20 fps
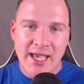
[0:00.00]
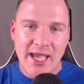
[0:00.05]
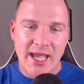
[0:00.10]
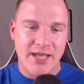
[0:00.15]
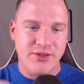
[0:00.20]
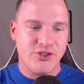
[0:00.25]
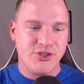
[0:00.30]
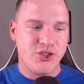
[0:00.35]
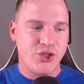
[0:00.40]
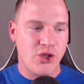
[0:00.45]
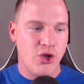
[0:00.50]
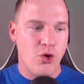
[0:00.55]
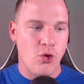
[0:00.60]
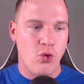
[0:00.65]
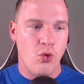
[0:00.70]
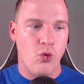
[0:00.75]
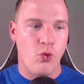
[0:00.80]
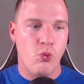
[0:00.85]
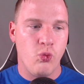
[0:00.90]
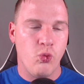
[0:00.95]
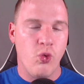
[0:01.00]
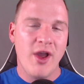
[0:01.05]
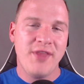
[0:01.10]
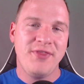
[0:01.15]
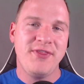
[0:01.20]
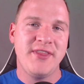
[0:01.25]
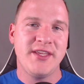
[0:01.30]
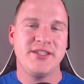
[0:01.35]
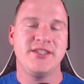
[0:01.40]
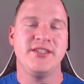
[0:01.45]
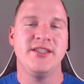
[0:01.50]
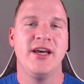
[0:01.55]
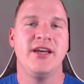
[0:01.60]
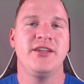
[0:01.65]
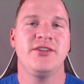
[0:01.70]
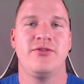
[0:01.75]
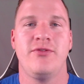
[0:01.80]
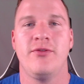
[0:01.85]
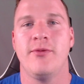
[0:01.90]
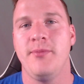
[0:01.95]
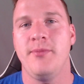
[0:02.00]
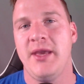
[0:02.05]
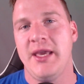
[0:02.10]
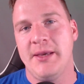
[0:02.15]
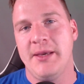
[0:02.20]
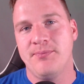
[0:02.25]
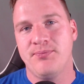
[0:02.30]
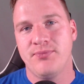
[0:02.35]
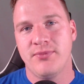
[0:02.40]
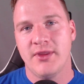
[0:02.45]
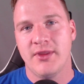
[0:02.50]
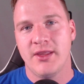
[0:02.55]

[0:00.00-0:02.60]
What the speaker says: And so what this does for me